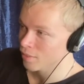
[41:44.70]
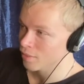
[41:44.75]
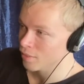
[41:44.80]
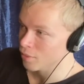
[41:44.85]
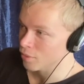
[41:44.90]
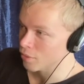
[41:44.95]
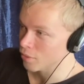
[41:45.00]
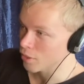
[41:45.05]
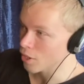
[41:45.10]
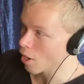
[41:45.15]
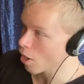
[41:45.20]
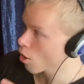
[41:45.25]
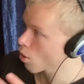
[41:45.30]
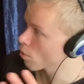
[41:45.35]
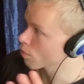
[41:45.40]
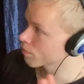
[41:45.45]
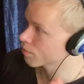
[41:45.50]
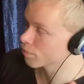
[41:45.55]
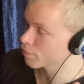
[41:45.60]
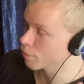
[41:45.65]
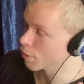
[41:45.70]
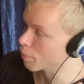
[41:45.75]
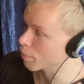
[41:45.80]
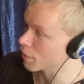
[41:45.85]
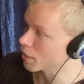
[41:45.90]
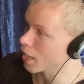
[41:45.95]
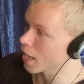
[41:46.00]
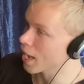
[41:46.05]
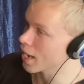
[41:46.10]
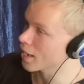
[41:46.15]
No
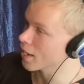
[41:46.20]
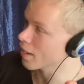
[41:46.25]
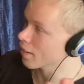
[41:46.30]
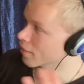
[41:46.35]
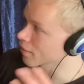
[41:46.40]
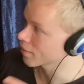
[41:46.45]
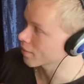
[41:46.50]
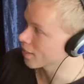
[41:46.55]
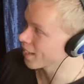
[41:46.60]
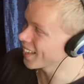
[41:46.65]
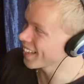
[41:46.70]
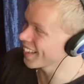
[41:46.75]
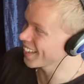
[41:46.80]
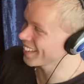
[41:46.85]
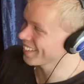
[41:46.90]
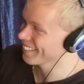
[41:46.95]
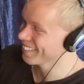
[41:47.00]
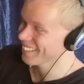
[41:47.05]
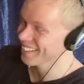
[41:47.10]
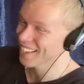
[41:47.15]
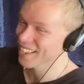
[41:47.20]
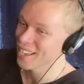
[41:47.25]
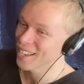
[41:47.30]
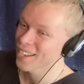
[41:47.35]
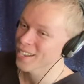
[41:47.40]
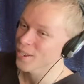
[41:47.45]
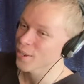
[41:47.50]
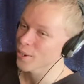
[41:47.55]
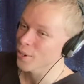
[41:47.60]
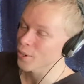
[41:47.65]
replying.
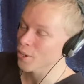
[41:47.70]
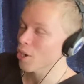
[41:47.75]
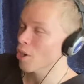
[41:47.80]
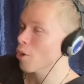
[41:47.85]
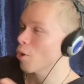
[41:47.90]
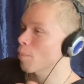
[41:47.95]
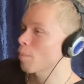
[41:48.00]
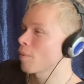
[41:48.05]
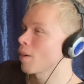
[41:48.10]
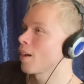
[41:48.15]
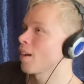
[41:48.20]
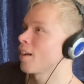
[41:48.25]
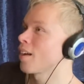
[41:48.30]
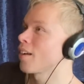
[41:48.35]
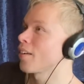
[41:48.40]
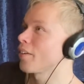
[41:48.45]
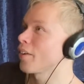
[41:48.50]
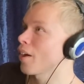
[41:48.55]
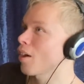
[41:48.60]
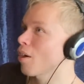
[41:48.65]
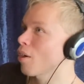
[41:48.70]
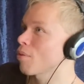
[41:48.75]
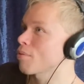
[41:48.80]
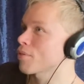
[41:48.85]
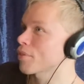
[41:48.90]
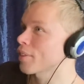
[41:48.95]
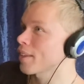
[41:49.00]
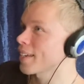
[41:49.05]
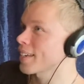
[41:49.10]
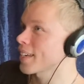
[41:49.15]
No
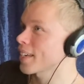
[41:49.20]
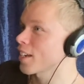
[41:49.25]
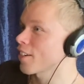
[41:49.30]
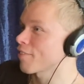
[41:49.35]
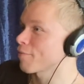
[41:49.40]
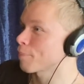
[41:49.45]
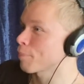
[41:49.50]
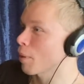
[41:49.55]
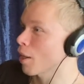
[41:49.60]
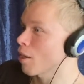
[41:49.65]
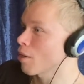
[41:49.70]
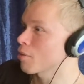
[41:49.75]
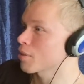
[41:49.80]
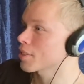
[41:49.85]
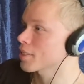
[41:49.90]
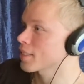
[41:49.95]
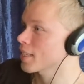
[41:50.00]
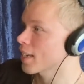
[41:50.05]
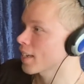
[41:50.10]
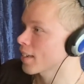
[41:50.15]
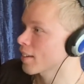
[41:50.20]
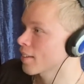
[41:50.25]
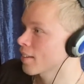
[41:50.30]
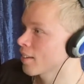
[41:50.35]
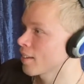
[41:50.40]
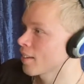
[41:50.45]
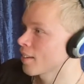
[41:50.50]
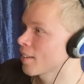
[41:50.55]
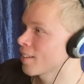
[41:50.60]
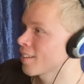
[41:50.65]
thinking of posting.
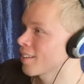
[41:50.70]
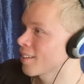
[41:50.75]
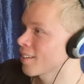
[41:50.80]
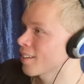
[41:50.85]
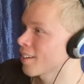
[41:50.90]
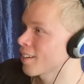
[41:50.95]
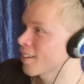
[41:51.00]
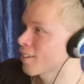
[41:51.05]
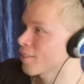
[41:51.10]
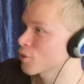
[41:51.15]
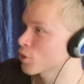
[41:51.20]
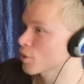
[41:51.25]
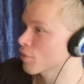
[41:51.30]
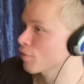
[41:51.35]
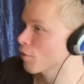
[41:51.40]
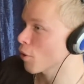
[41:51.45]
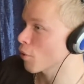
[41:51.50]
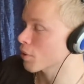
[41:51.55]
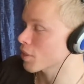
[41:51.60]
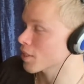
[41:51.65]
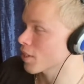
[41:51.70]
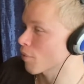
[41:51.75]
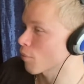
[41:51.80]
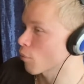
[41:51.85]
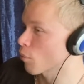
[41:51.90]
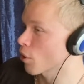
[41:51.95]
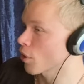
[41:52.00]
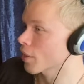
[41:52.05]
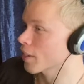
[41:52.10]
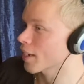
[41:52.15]
Just focused on
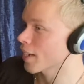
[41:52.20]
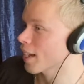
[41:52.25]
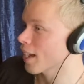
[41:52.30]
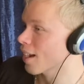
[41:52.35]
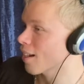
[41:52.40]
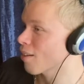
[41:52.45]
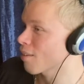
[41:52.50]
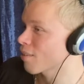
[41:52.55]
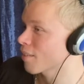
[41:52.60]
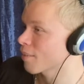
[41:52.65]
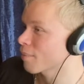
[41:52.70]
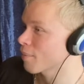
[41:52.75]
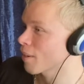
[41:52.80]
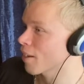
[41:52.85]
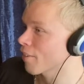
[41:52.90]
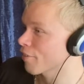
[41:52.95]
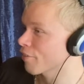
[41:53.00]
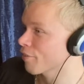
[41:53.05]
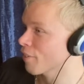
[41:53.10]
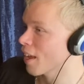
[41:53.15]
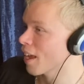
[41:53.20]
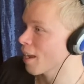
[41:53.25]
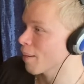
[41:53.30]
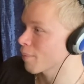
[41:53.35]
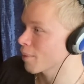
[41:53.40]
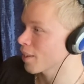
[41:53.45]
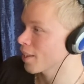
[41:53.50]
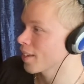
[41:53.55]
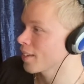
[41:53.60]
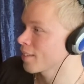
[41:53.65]
working out, my
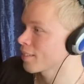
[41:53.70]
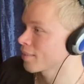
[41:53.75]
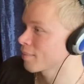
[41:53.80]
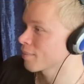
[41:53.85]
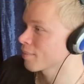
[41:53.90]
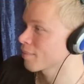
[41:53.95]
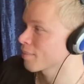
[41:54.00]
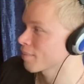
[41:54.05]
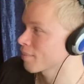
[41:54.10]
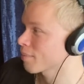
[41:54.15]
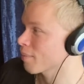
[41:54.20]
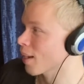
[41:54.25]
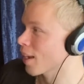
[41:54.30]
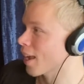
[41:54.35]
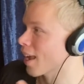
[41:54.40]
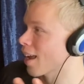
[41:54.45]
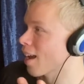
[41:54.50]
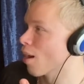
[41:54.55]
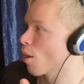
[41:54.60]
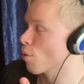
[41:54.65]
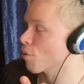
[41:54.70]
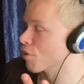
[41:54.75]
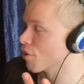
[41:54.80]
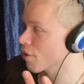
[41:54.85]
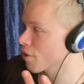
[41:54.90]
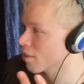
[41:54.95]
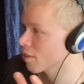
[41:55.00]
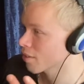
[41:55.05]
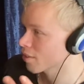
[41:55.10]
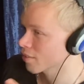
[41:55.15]
family, my
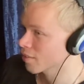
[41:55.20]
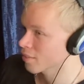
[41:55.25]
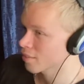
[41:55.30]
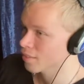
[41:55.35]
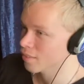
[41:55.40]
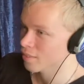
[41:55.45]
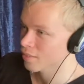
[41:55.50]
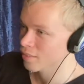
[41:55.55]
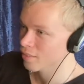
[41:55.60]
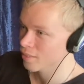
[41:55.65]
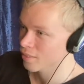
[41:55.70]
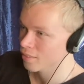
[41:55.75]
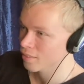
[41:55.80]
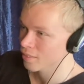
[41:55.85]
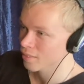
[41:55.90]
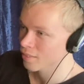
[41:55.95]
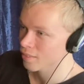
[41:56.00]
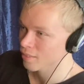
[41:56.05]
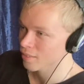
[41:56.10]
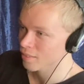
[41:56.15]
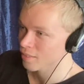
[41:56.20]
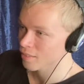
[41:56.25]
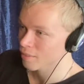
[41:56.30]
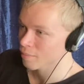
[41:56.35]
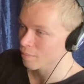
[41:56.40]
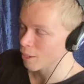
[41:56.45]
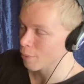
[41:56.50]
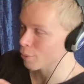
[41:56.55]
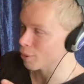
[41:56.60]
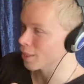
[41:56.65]
health,
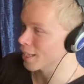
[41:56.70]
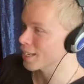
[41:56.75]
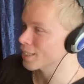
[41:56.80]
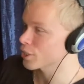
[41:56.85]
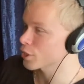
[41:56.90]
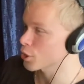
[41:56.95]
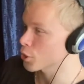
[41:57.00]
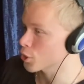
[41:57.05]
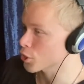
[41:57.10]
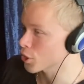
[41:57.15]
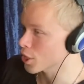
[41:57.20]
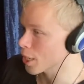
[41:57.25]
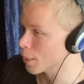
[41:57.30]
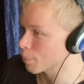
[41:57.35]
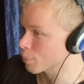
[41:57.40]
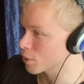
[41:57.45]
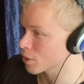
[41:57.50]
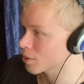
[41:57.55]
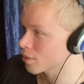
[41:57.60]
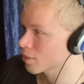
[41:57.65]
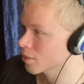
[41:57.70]
my relationships,